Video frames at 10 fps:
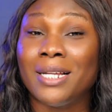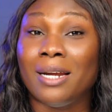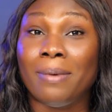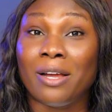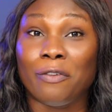it at
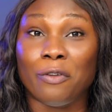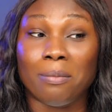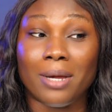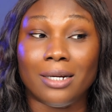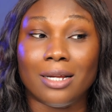the back of your
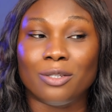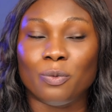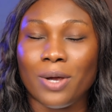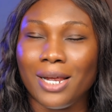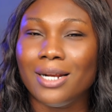mind that
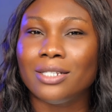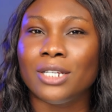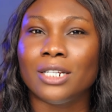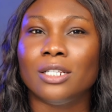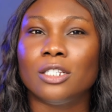wireless
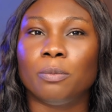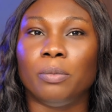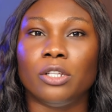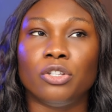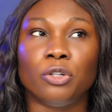charging
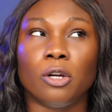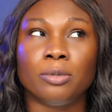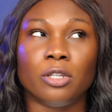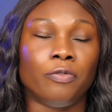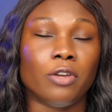speed
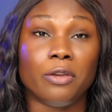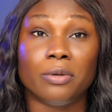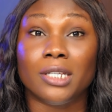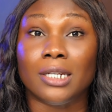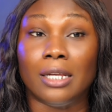drops if you're
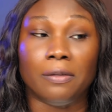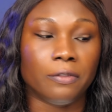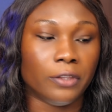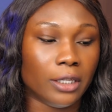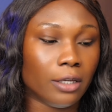using a
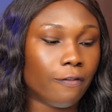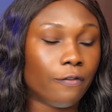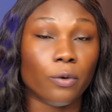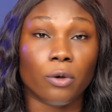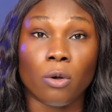thick
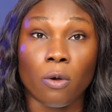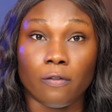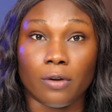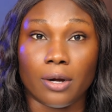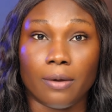phone
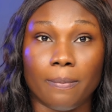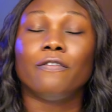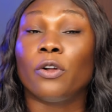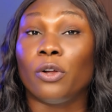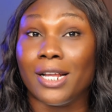cover.
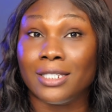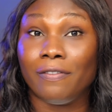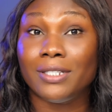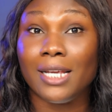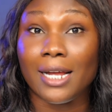For
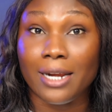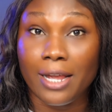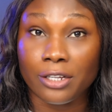connectivity and